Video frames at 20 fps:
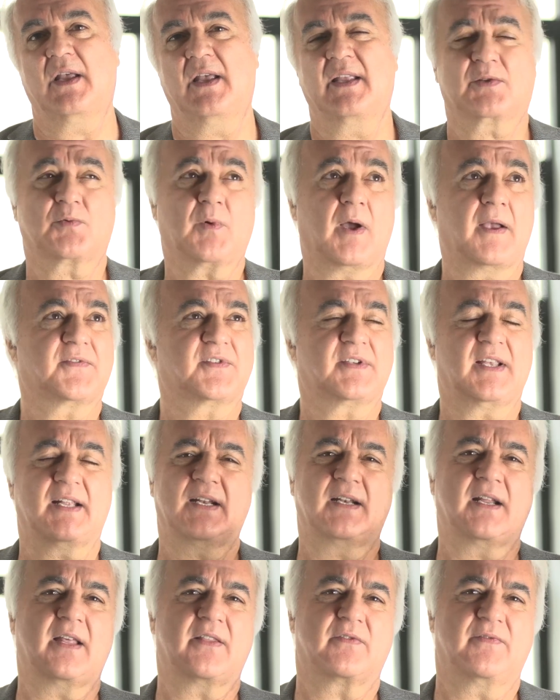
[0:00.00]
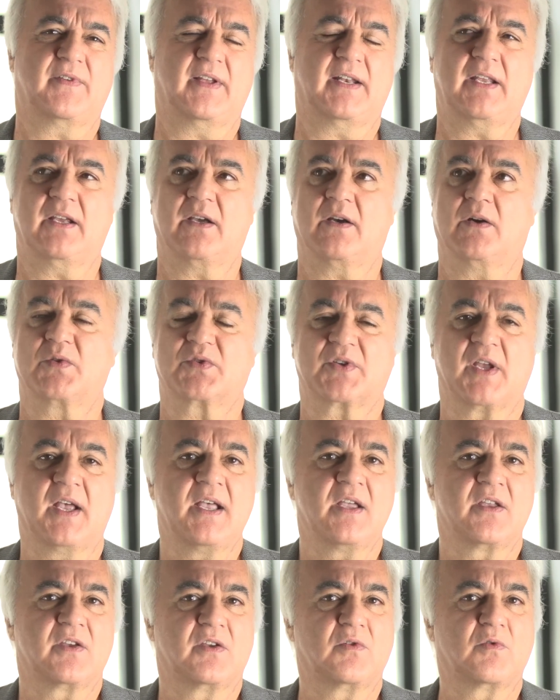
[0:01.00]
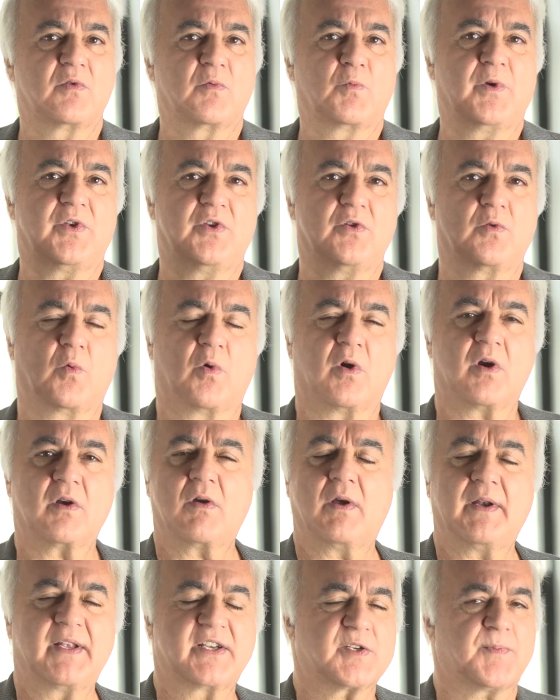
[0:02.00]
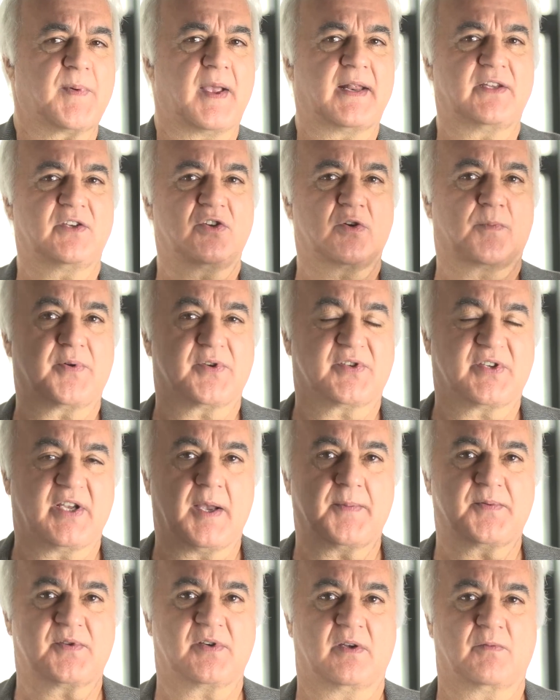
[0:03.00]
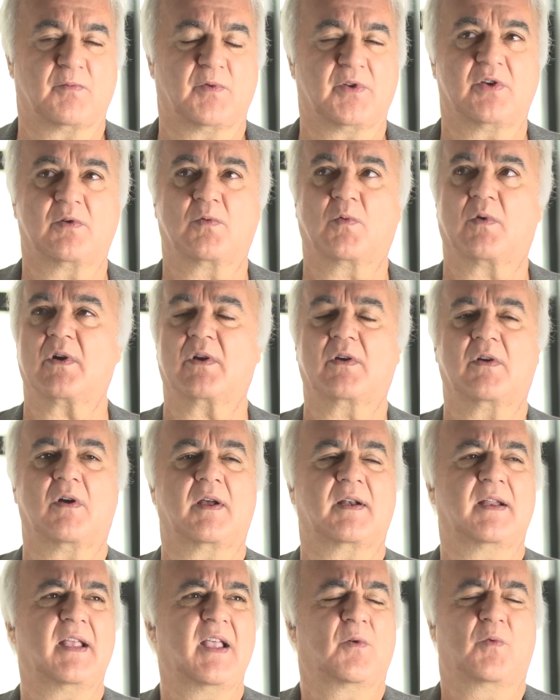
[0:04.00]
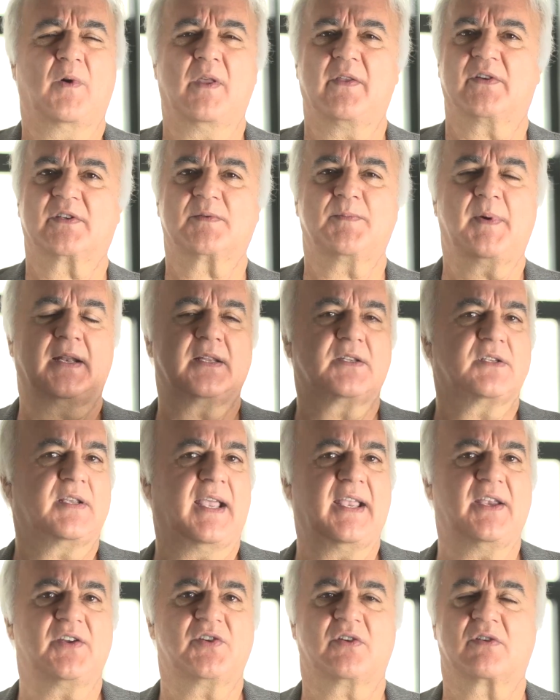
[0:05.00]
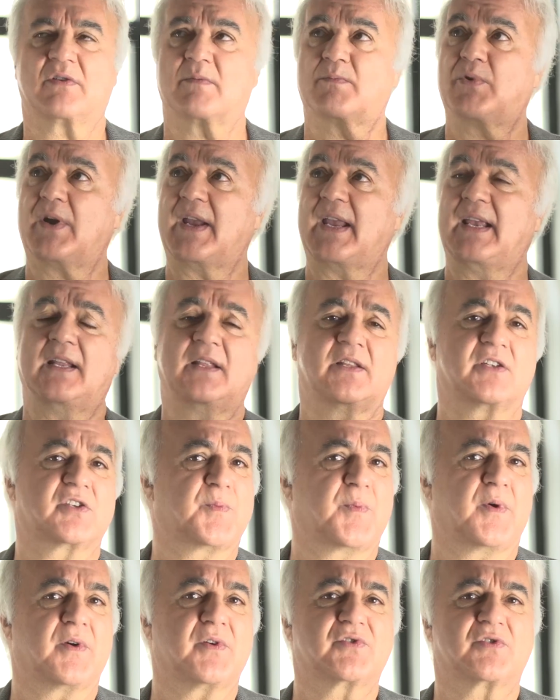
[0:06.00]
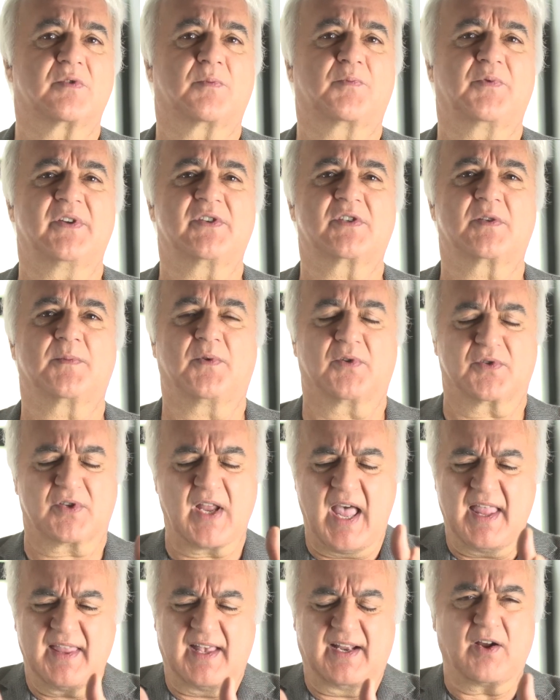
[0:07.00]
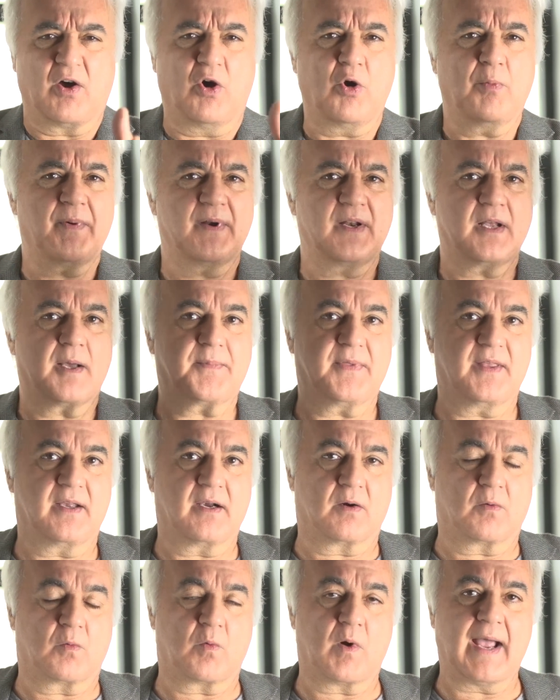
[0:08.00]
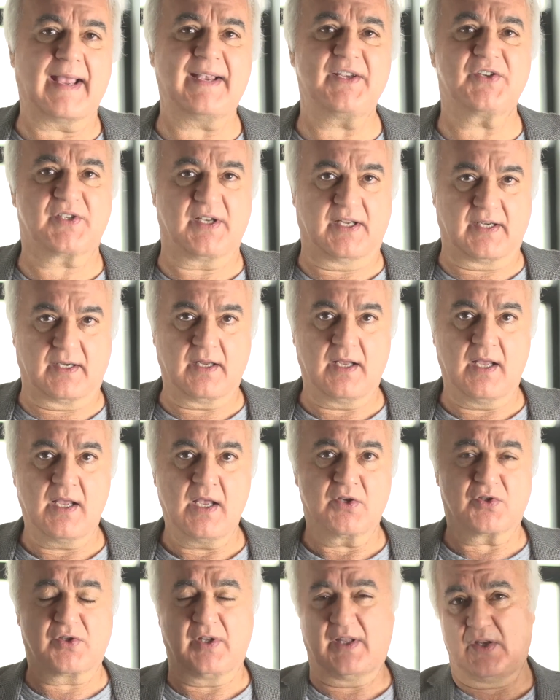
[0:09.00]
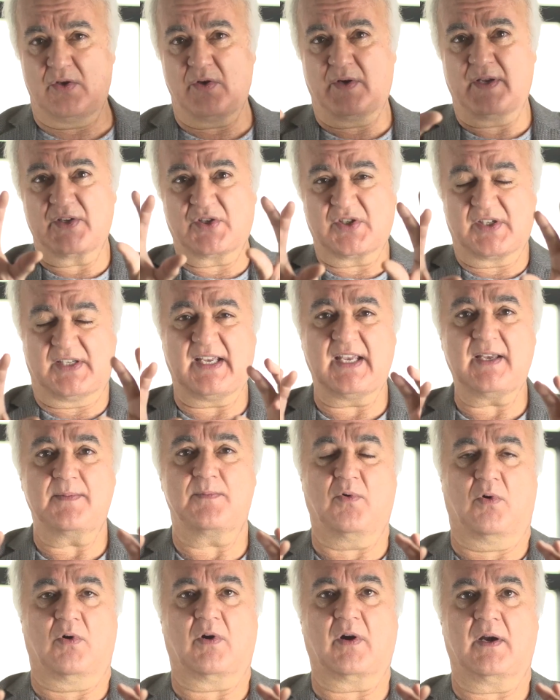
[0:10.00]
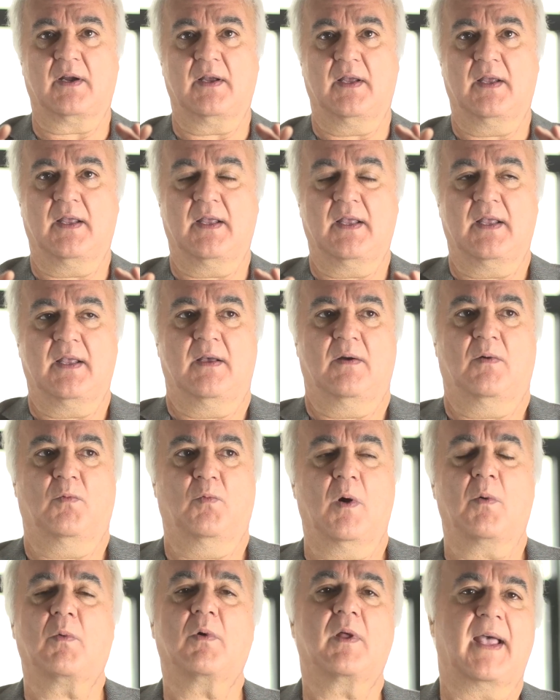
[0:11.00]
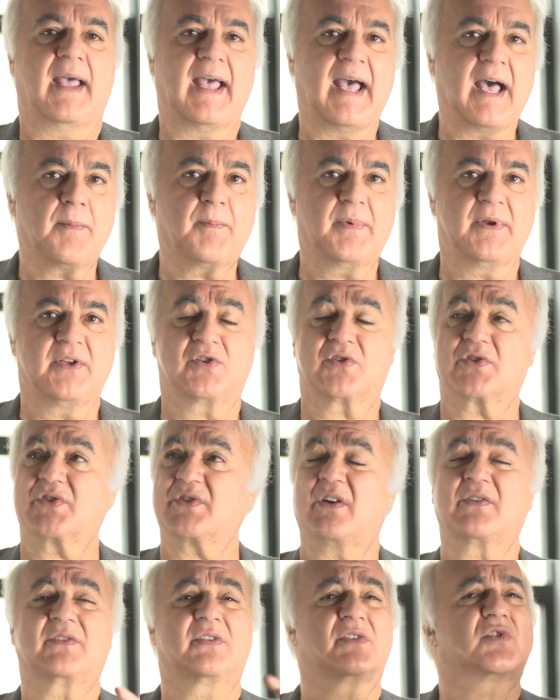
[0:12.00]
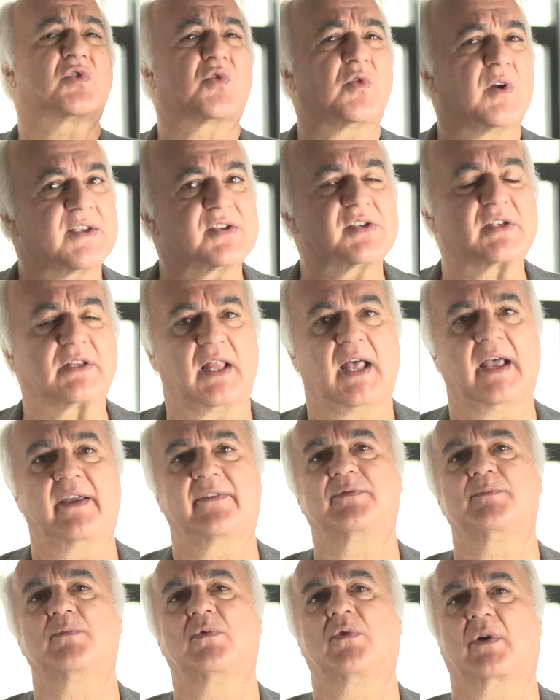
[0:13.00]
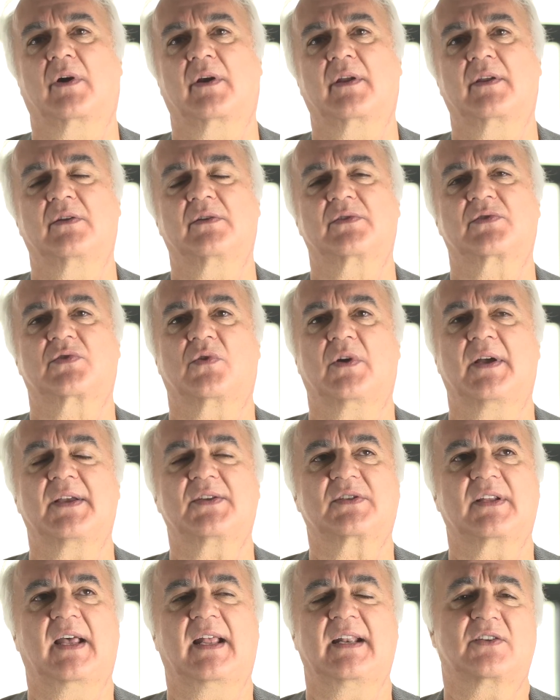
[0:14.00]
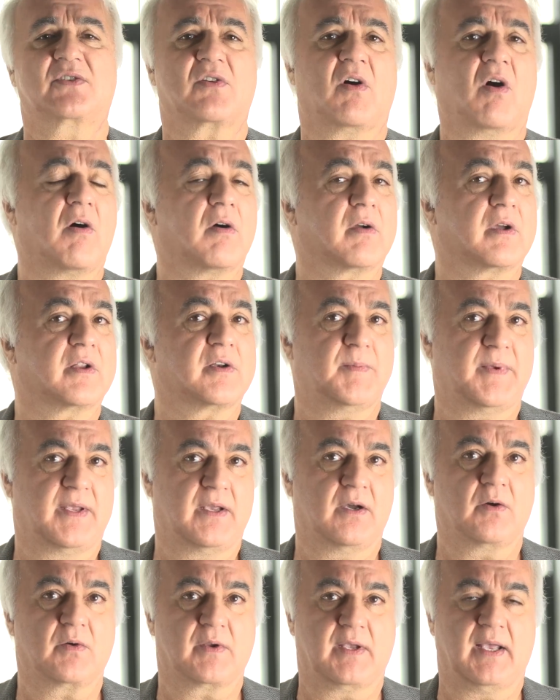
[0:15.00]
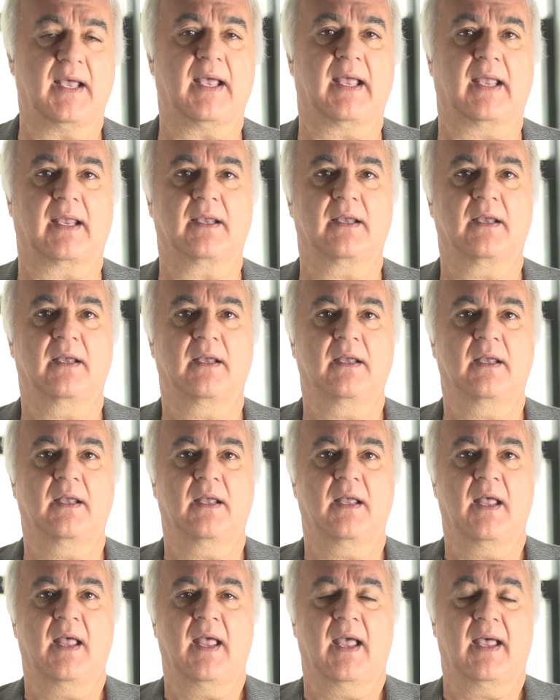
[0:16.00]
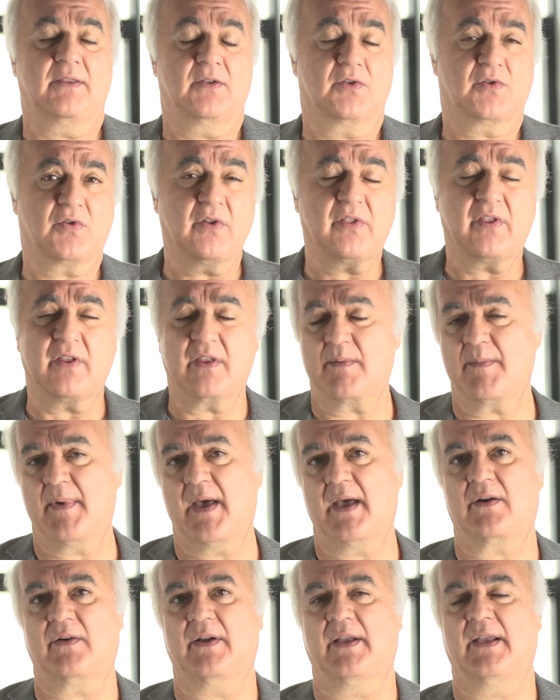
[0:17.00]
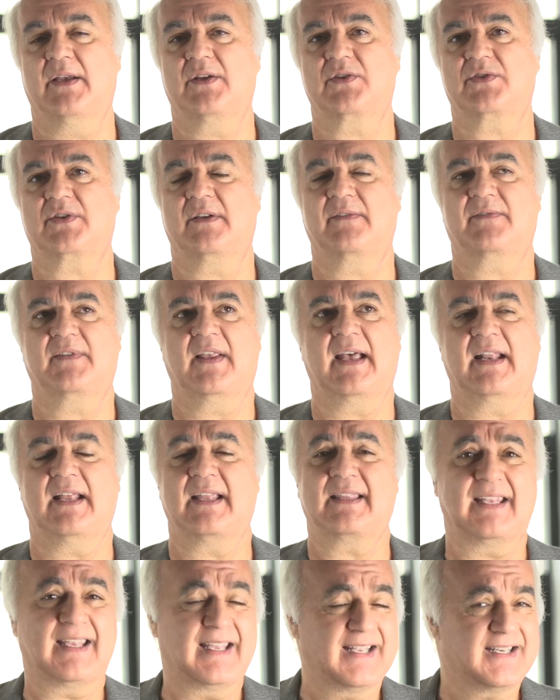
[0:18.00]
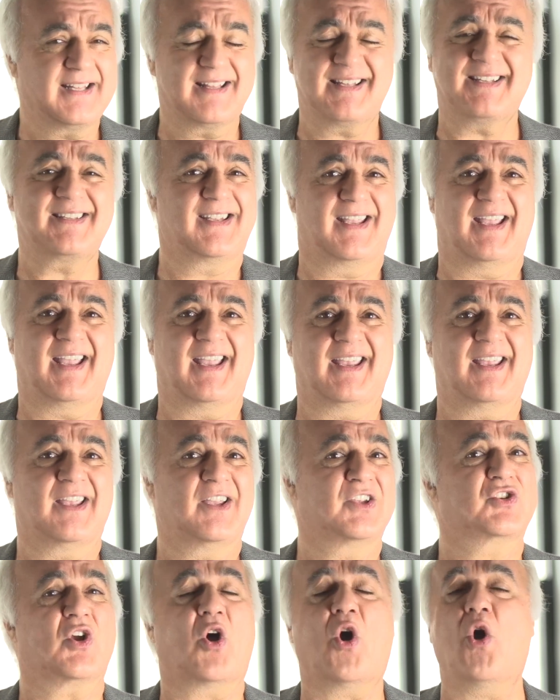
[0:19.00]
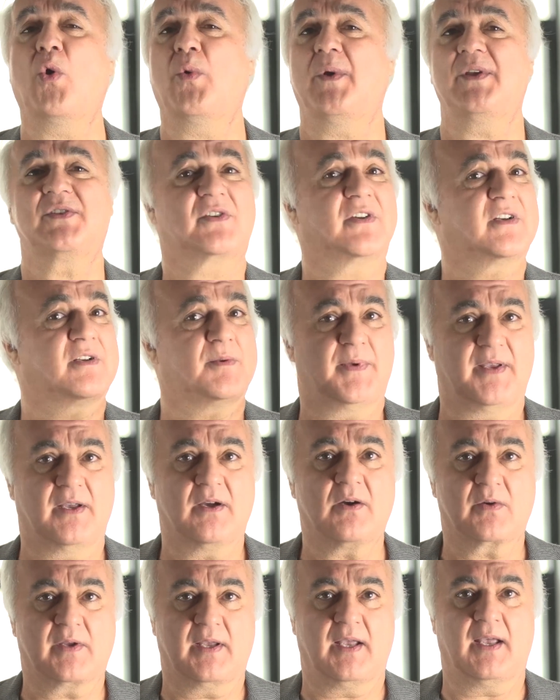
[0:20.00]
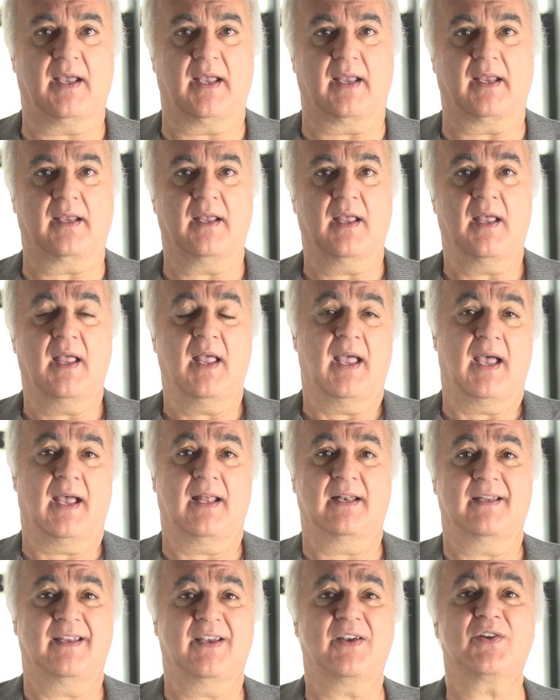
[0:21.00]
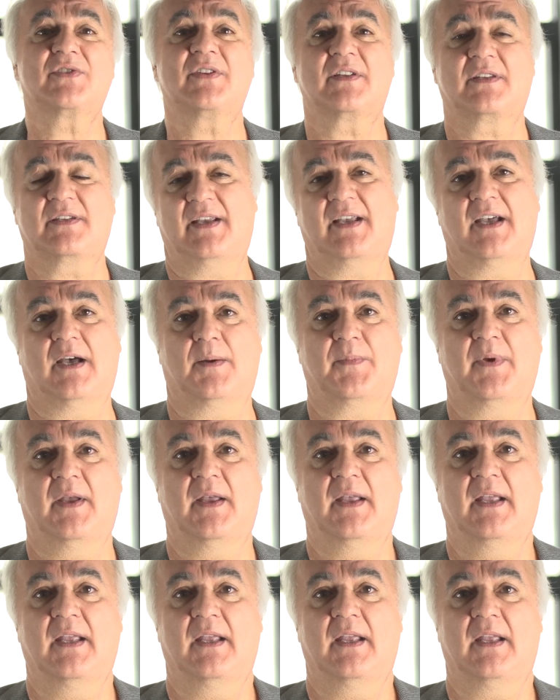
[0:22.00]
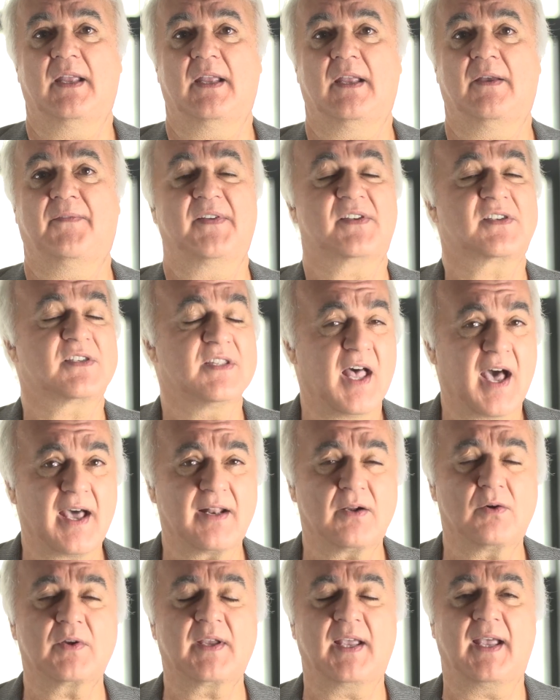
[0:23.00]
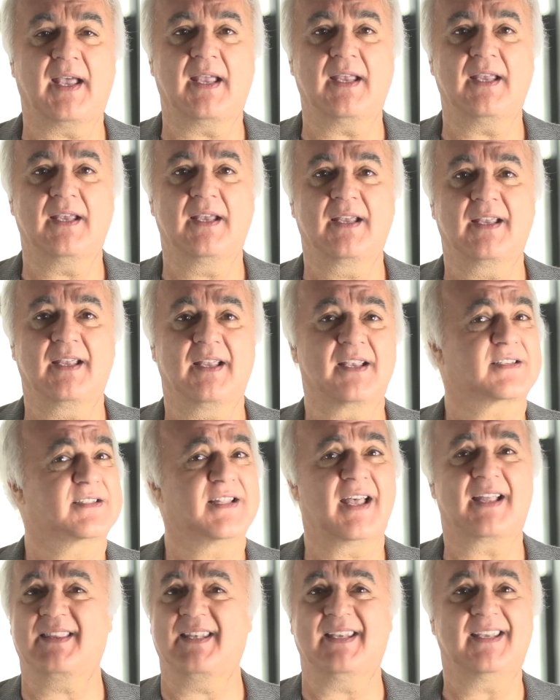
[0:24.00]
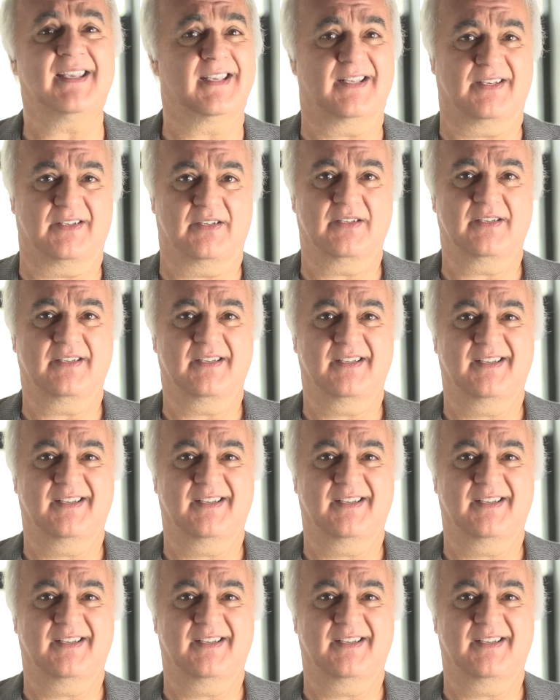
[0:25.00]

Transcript: That's why I've said in other videos, when you work on expanding your perception, when you work on whether it's meditation or bringing in the spiritual principles that open up the horizon so that you can see more, what will happen is you'll start to trust life more. You'll trust that it's all going to be okay. And the truth of the matter is that at the end of the day, it's always going to be okay. And here's a tip. If it's not okay, it's not the end.